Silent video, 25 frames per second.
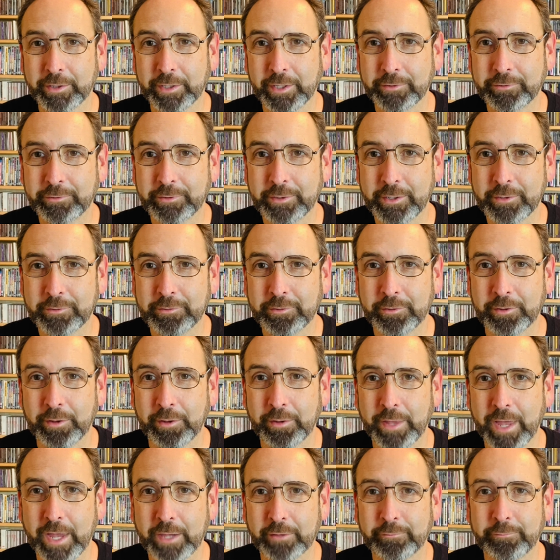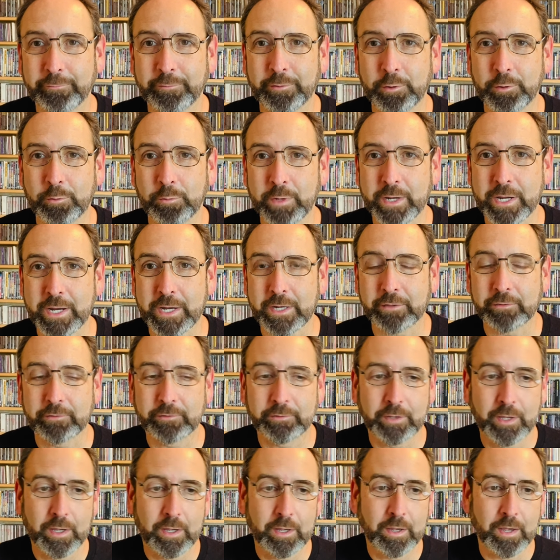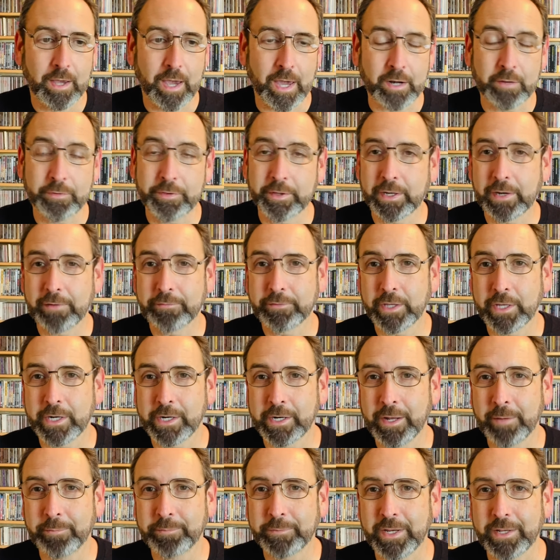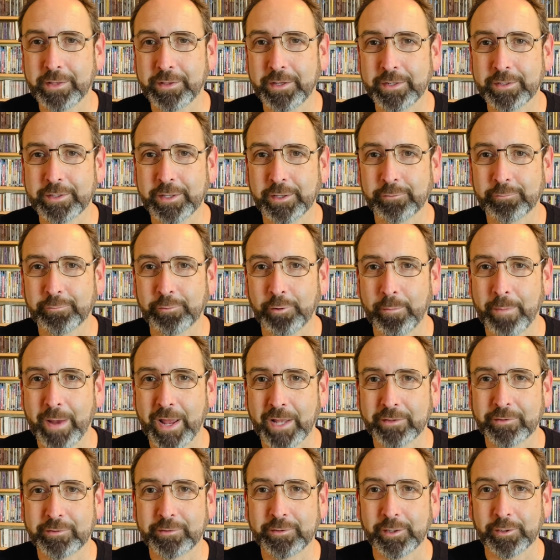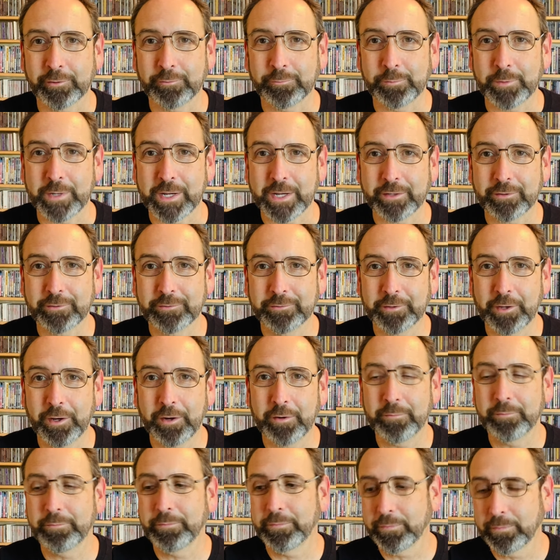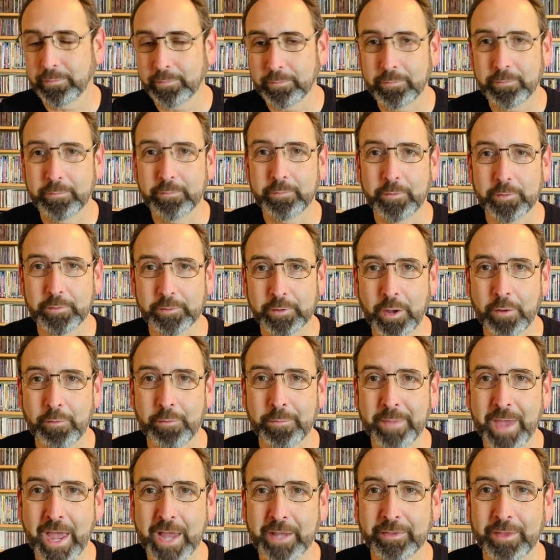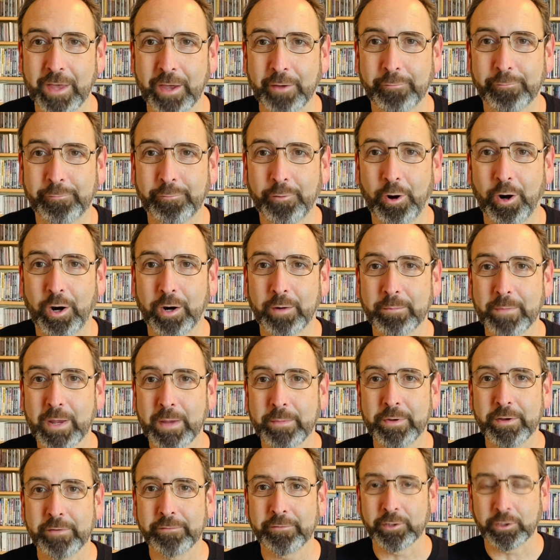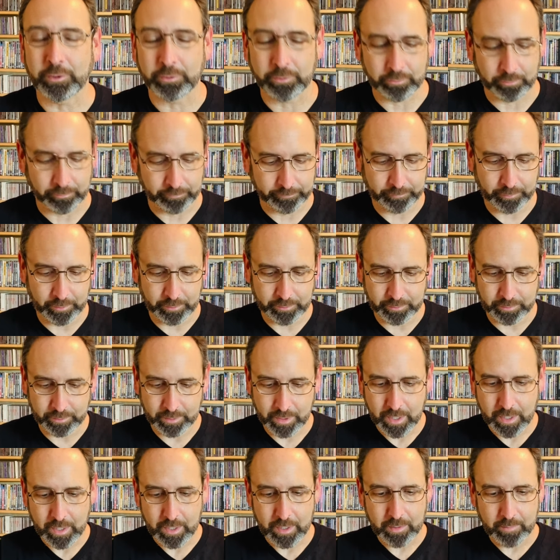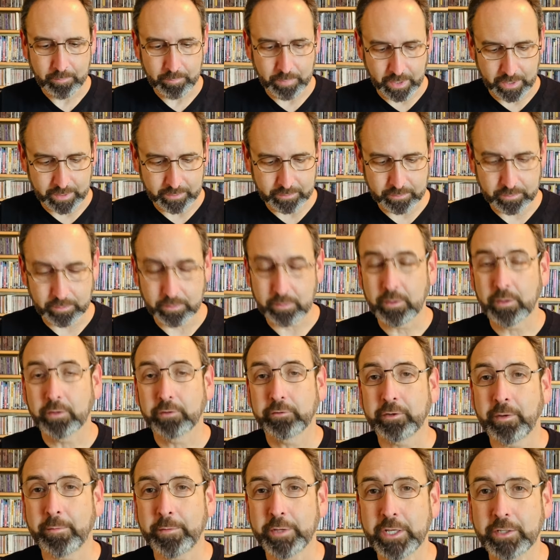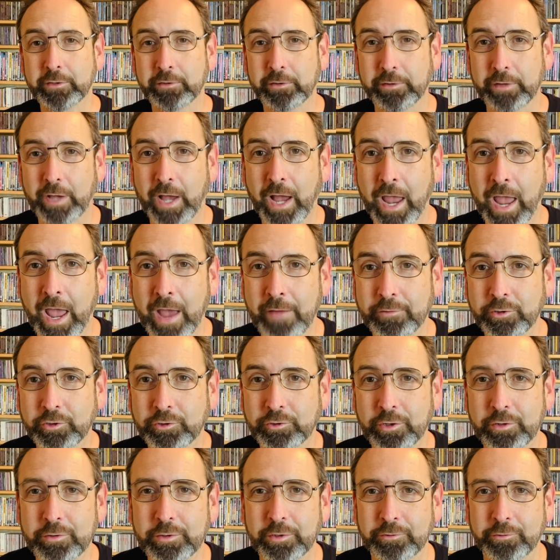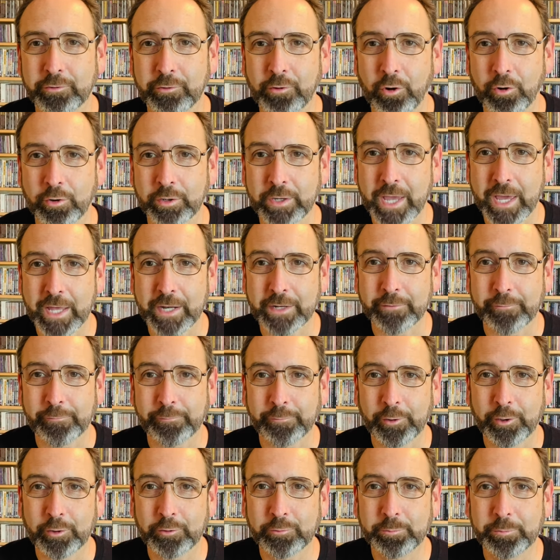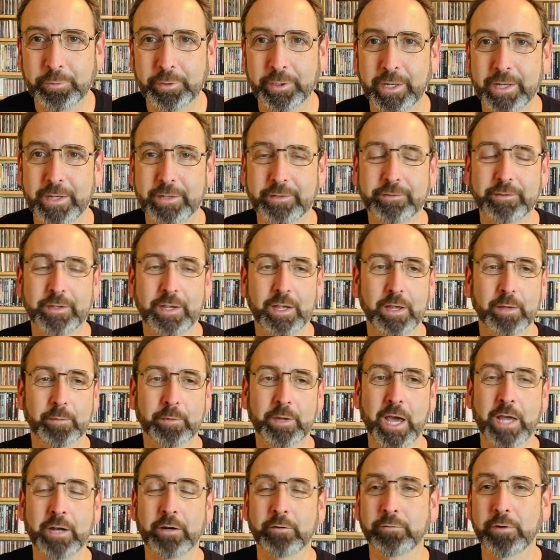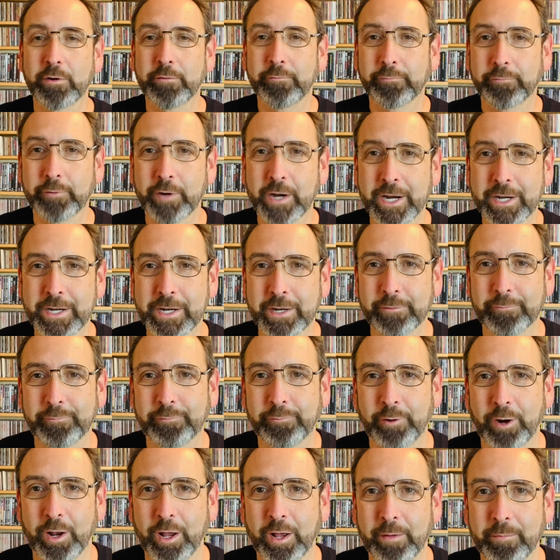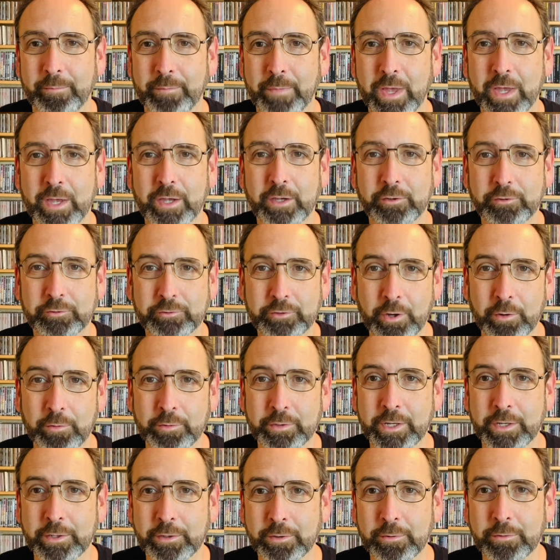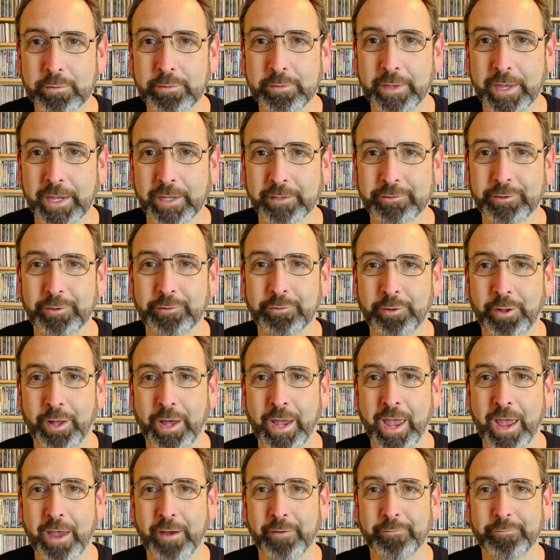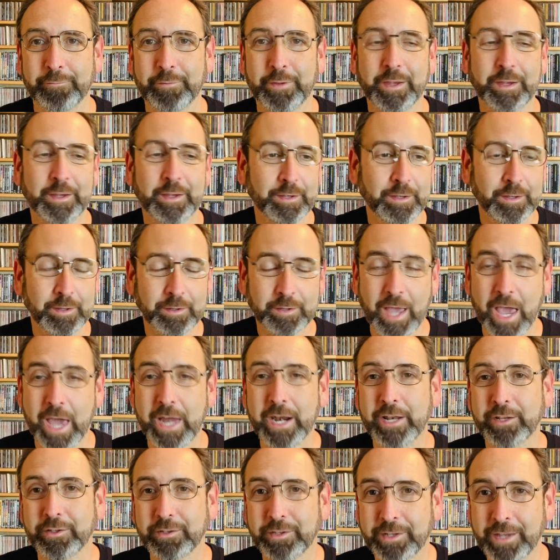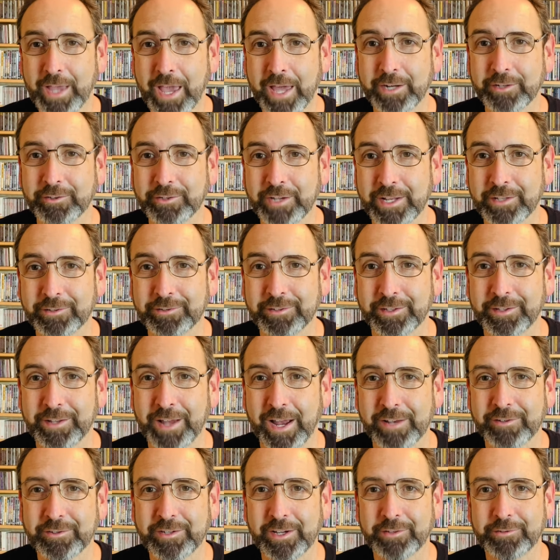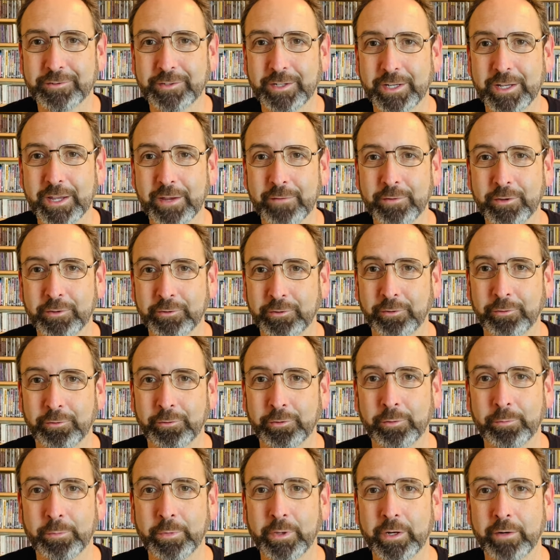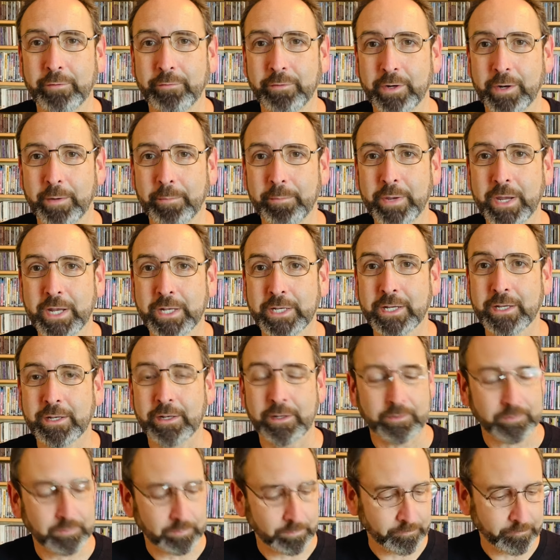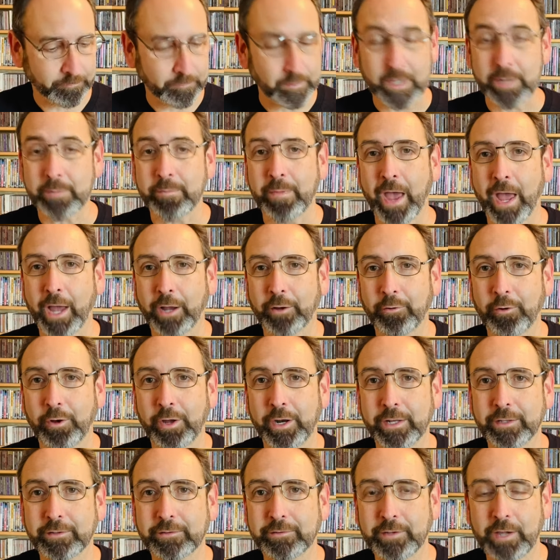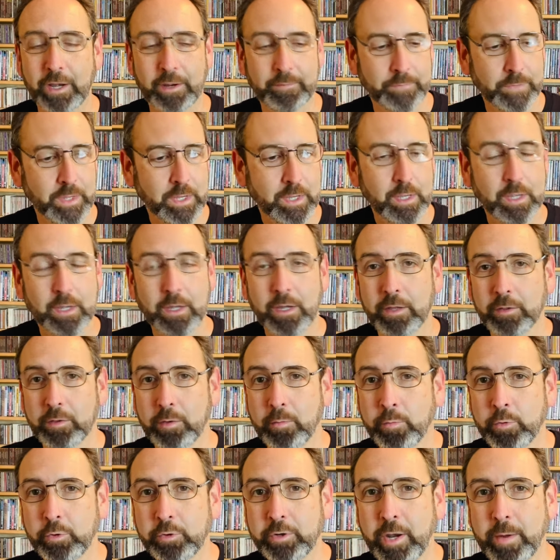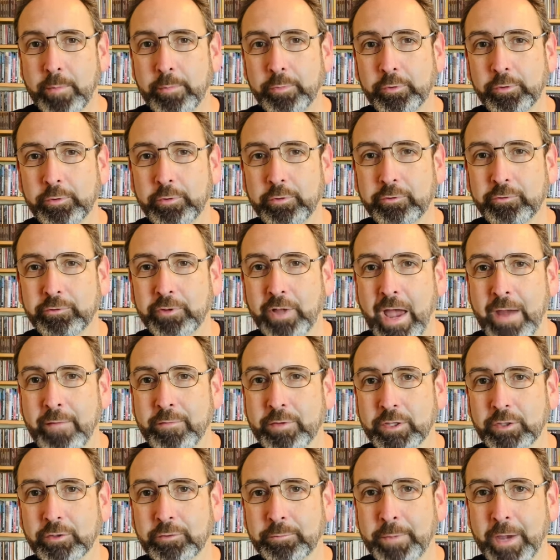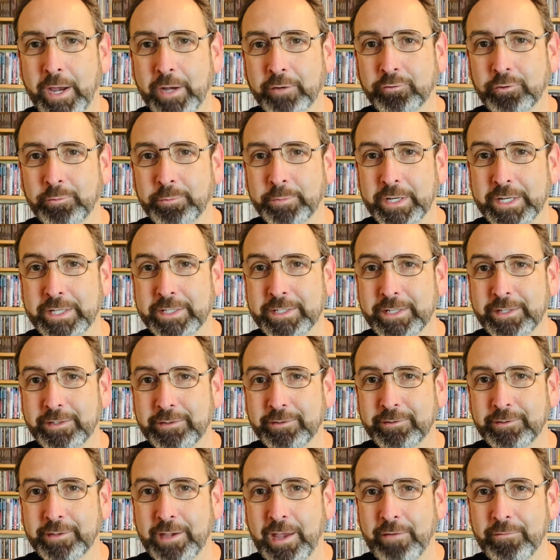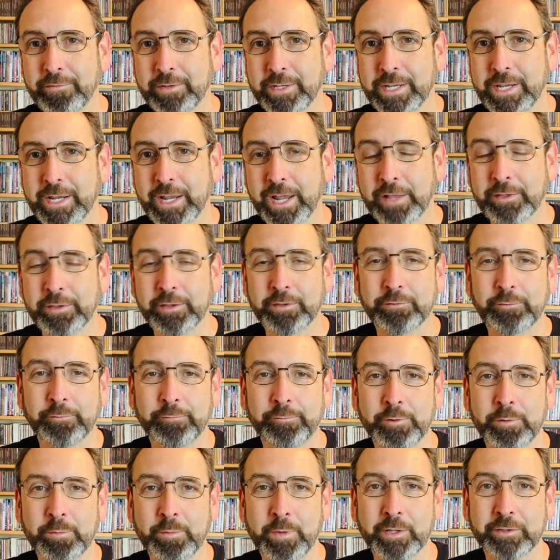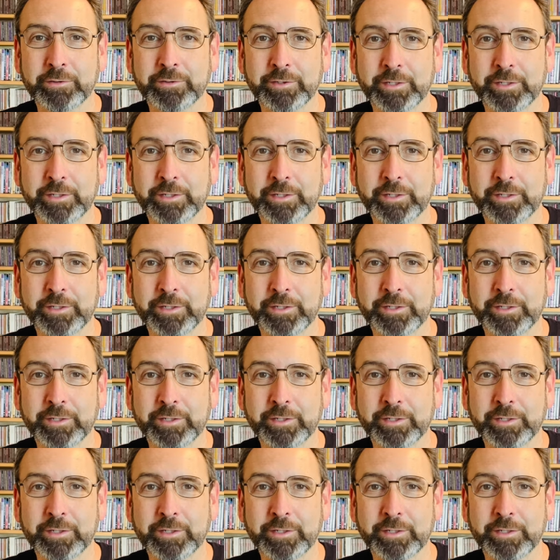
listening to the last few weeks. I don't think I've done an update like this for about six weeks, so going back that far, maybe even a little further. But some of these I haven't shown you at all yet in the first place. Kind of refraining from showing you new things until I have had it had a chance to digest it, give you a little bit of an opinion and some feedback on it. So the Moody Blues live at the Spectrum 1970. Got this a few months